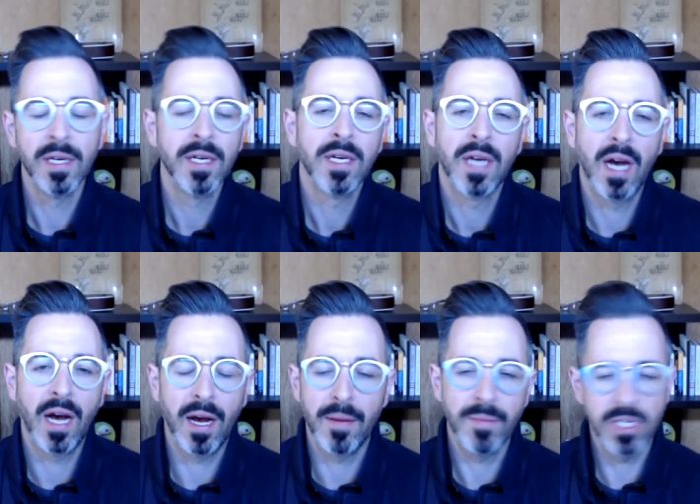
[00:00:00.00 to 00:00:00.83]

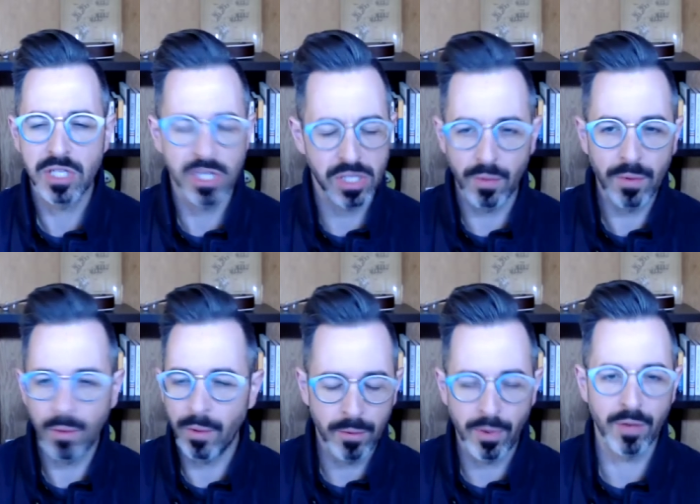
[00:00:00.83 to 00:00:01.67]
um, he's just the,
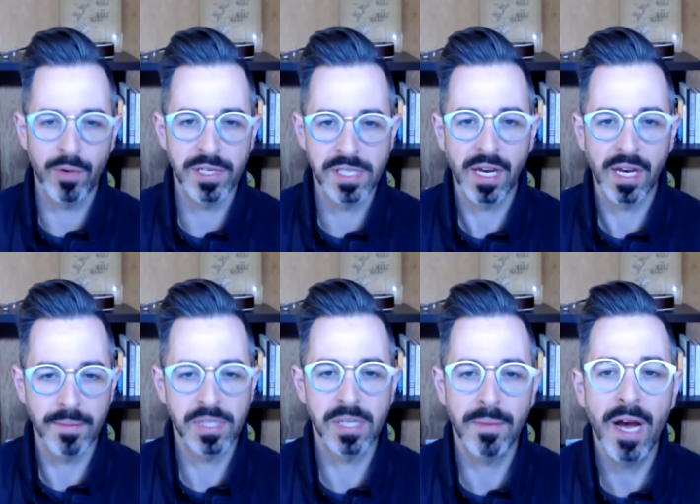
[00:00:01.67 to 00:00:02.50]
one of the ones that comes
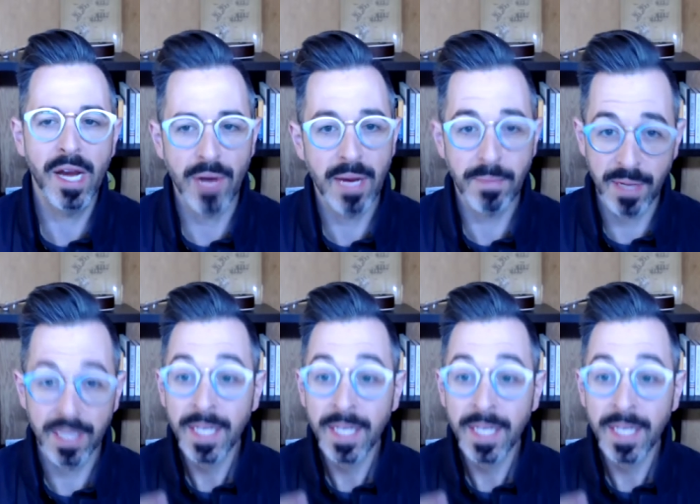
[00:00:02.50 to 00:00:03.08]
to mind right but